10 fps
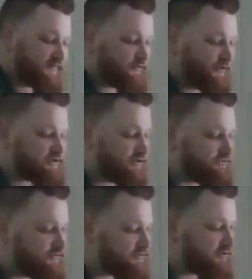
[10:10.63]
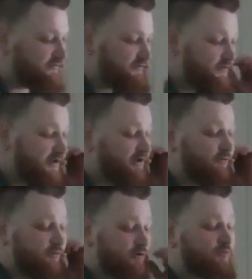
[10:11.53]
of the Christians who serve you here
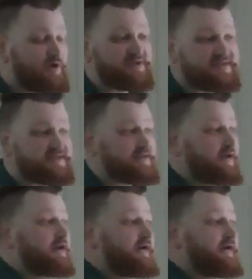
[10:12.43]
were once